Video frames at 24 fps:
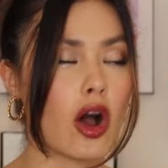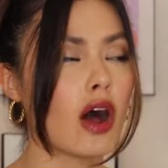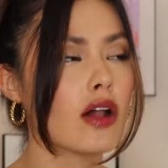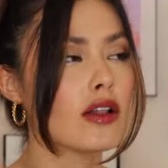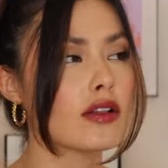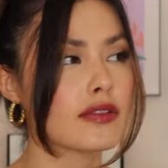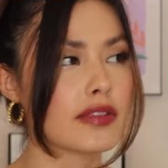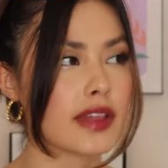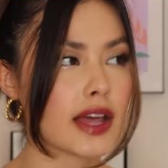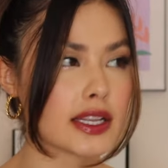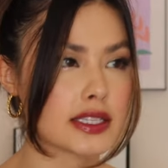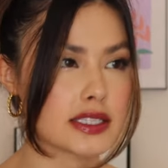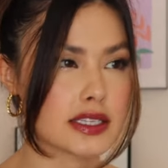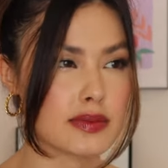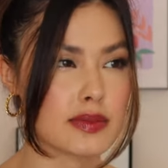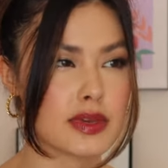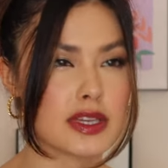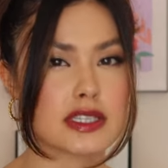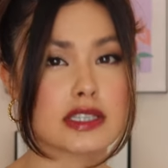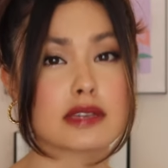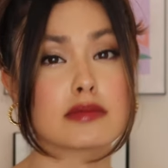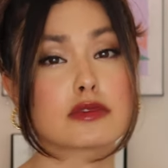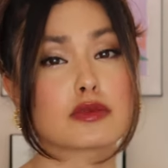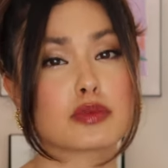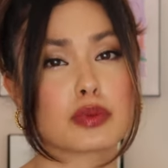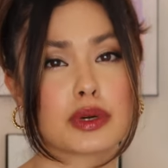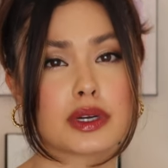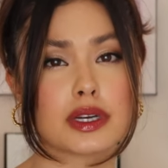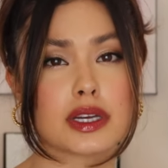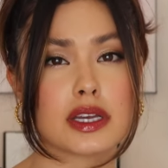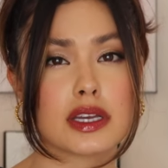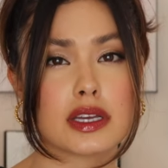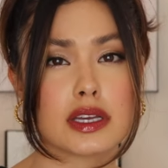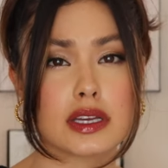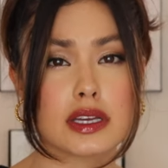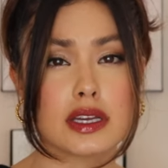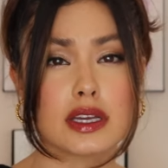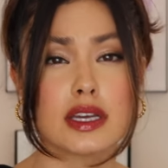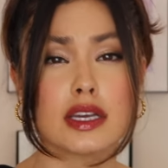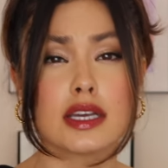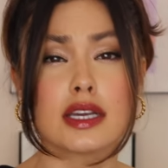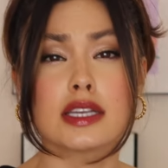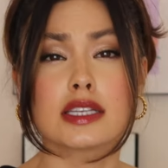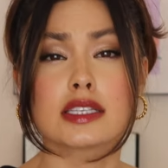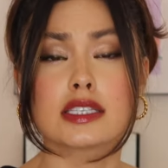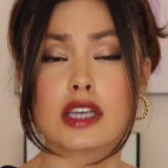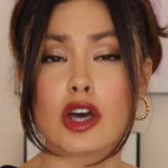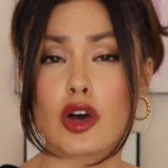All of that to me seems pretty
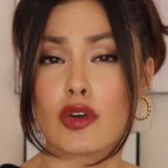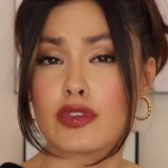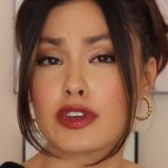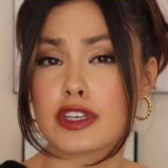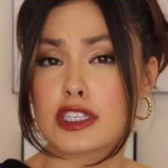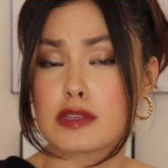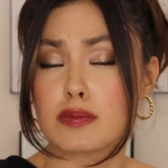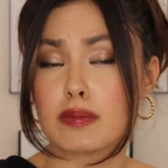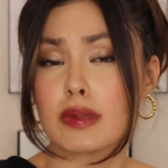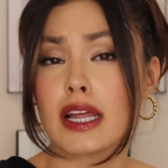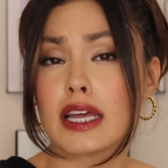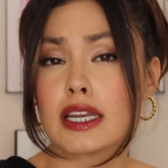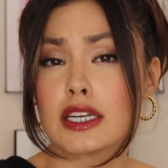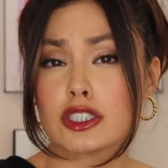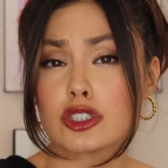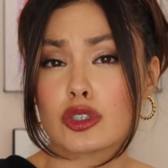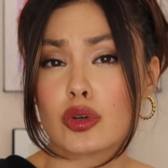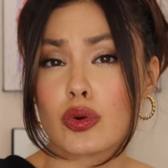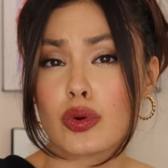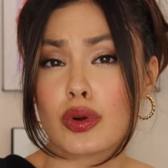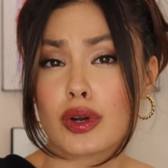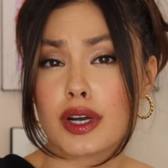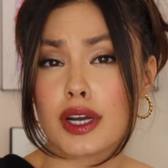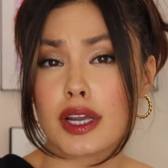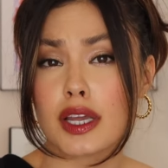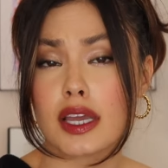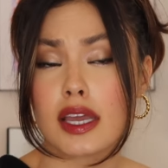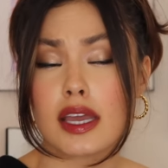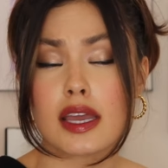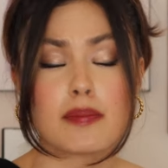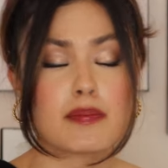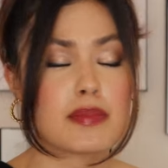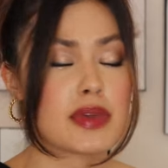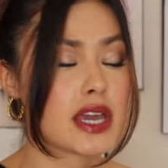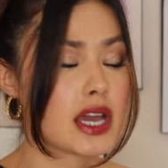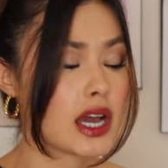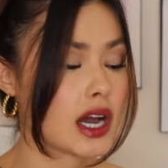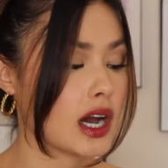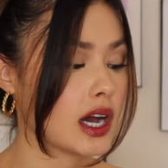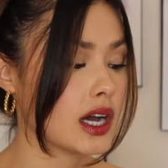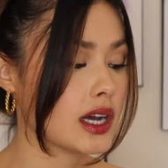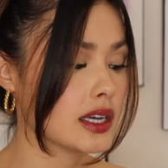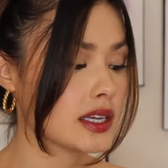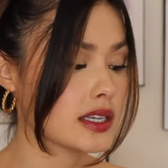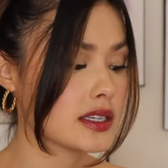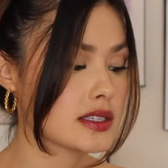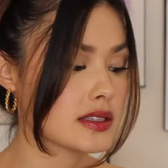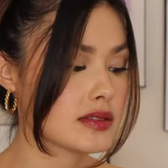self-explanatory
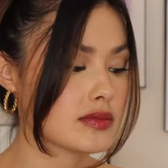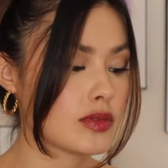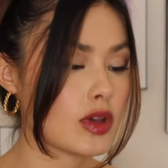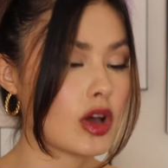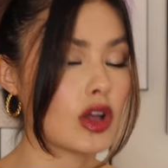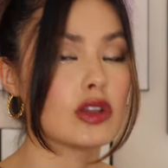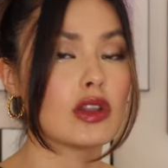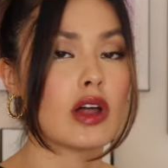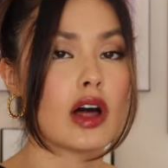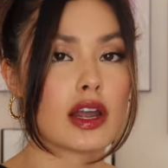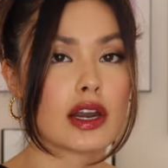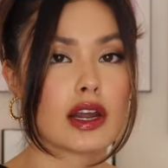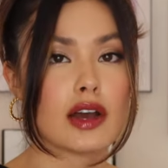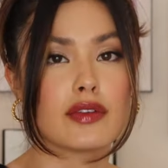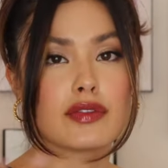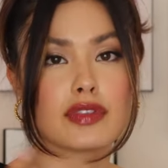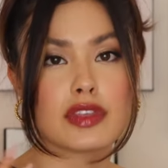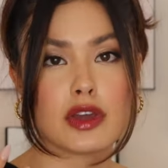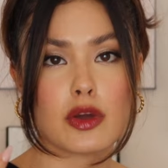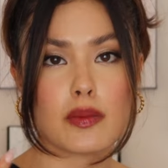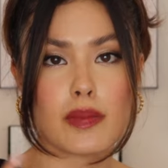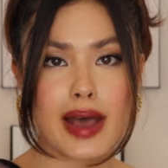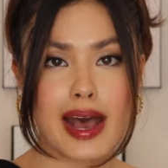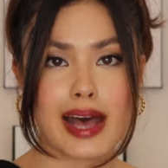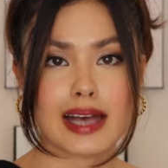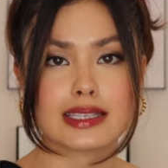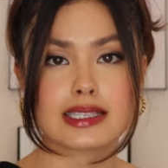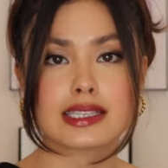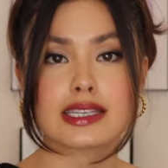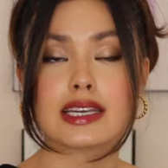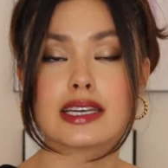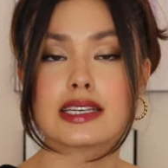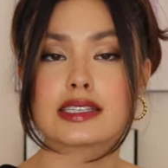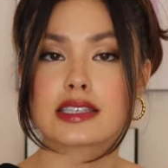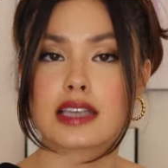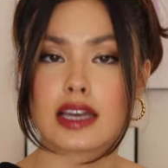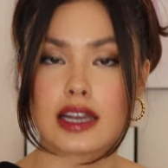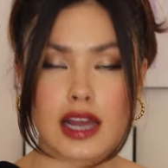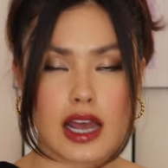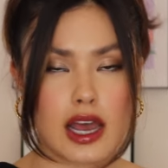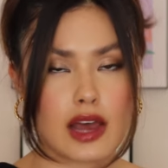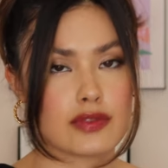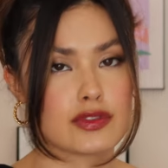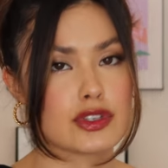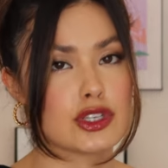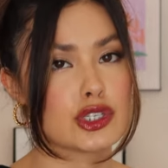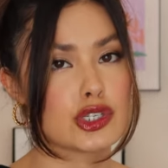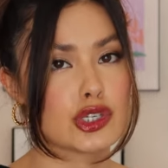because a lot of the opacity is gonna
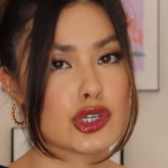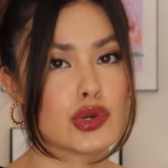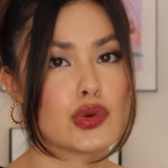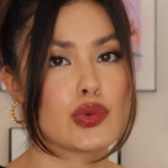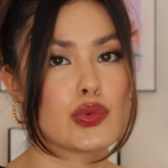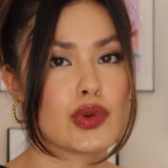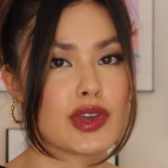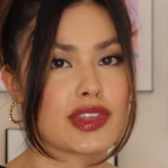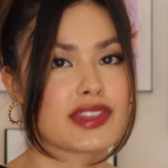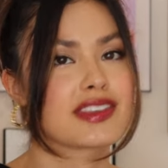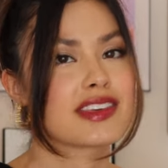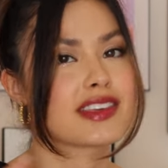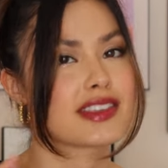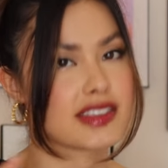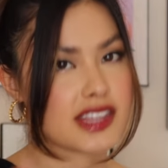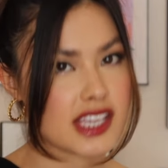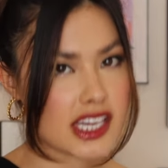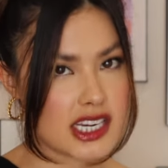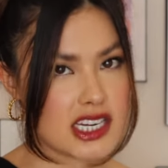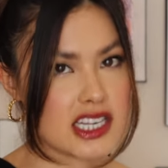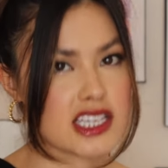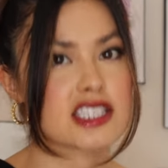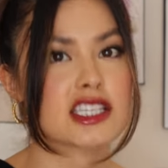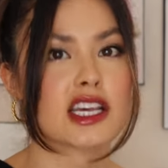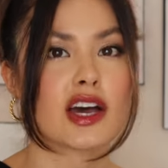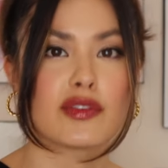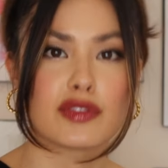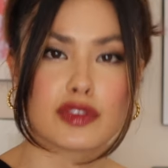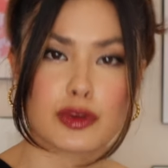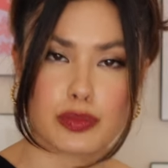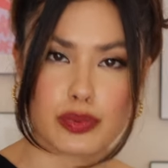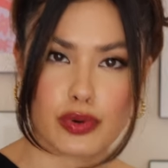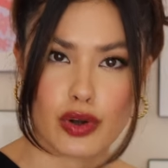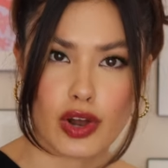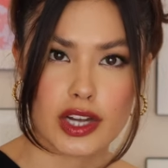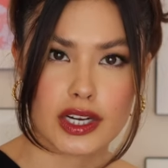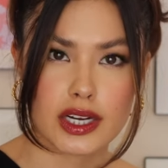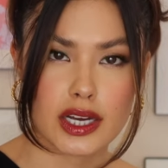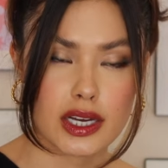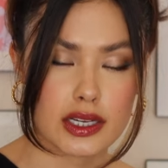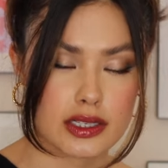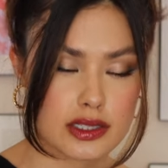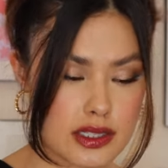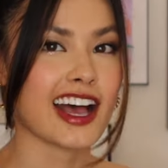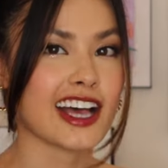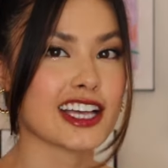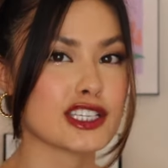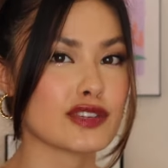have to do with the thickness of the
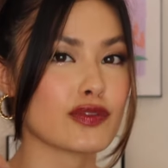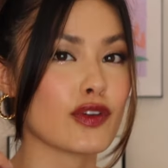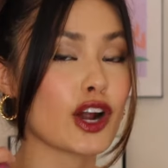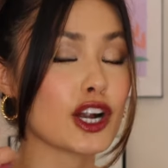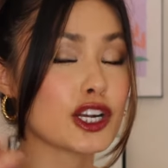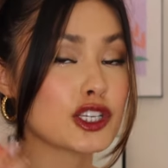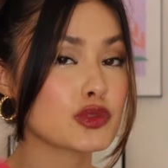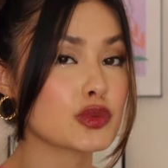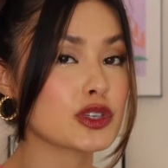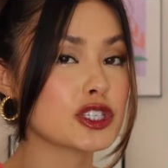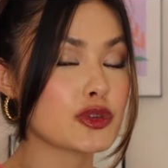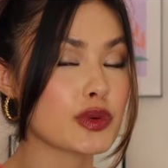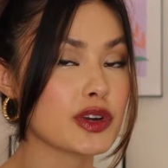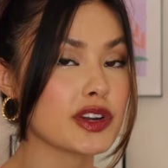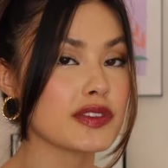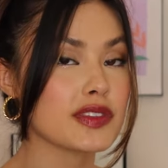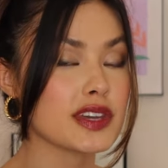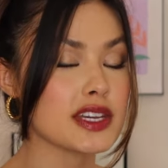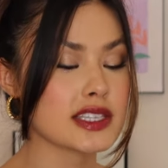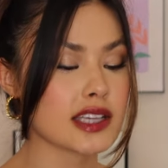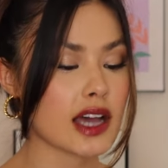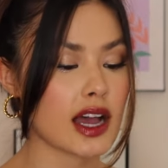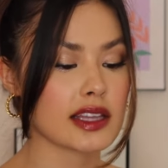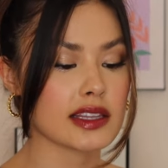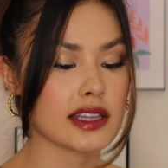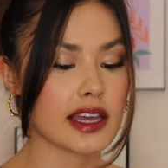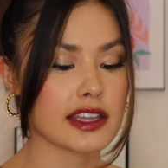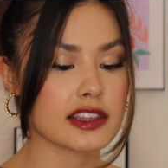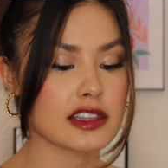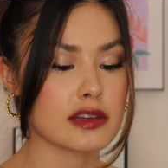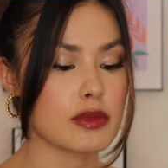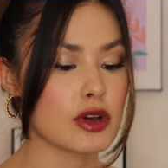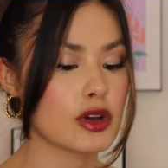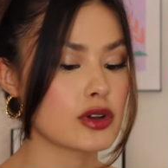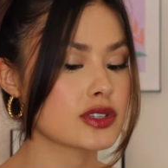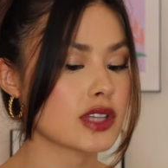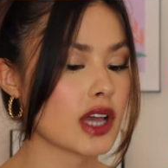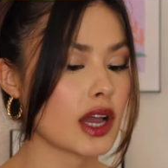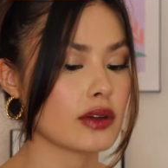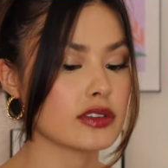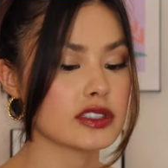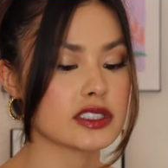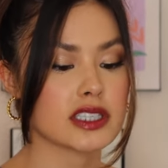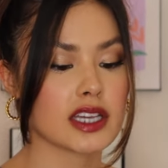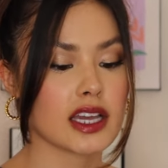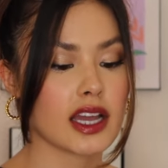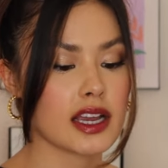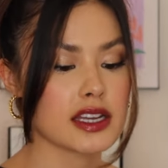product. As far as which one of these I like the most, I
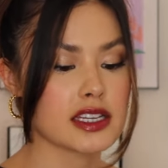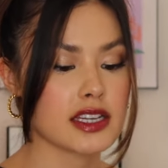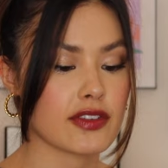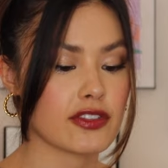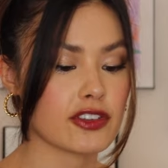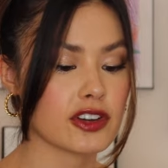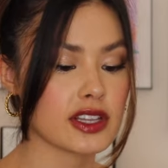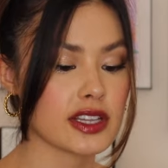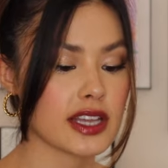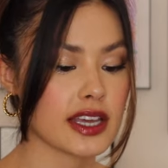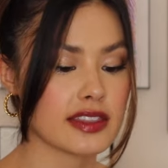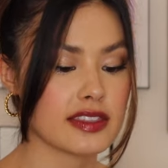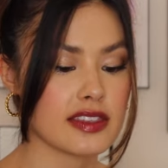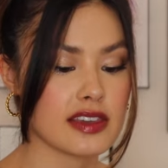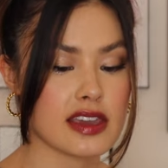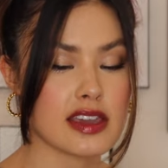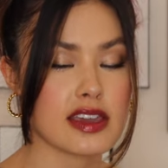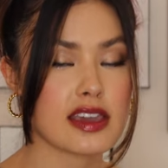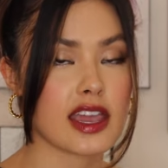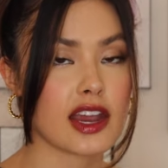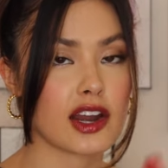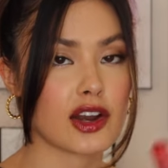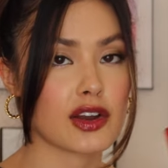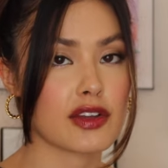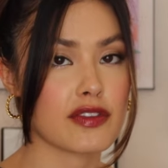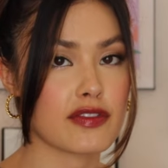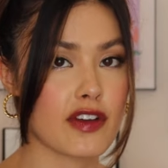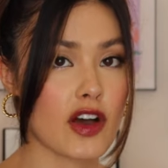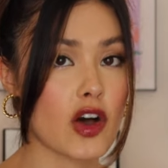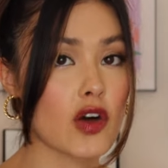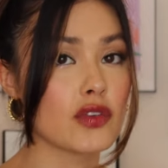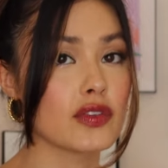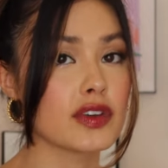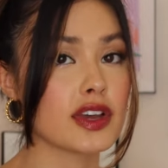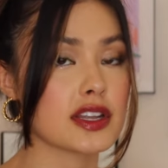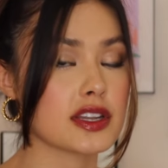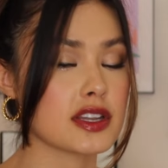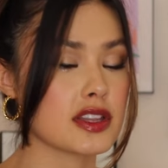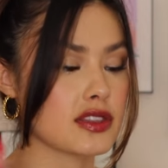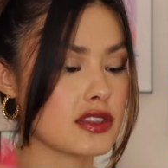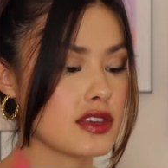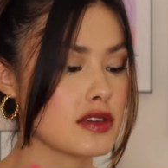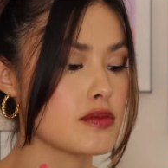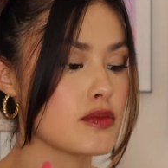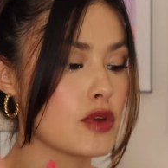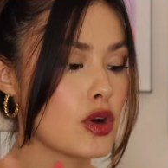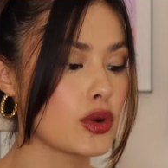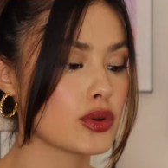would say I definitely like the Ink Airy Velvet
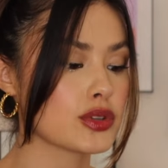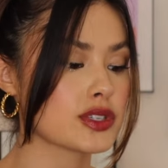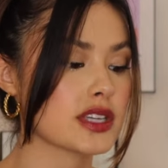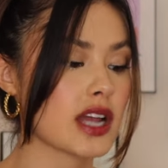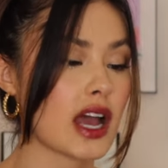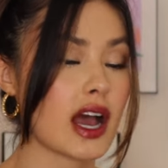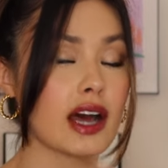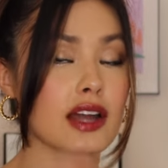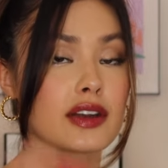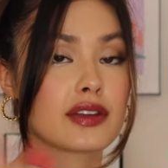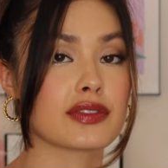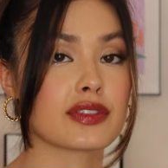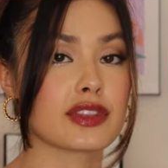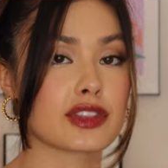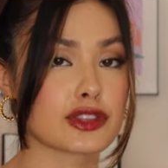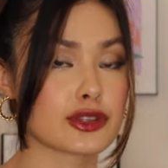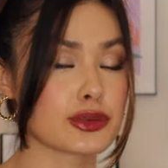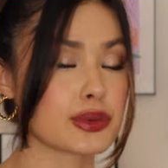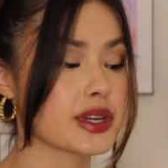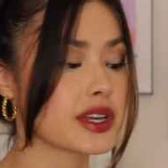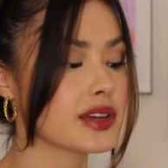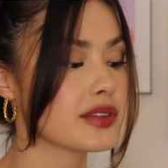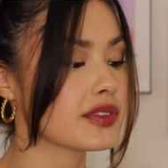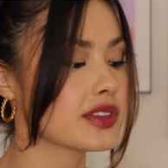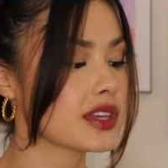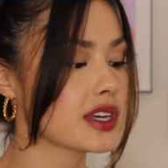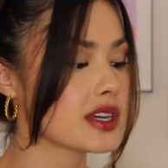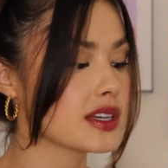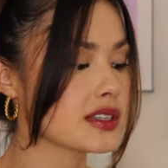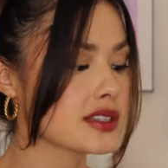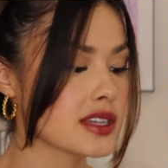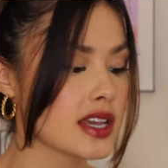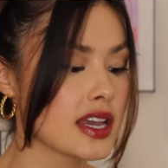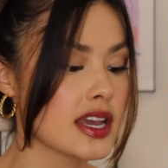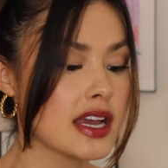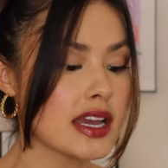the most out of the three of these.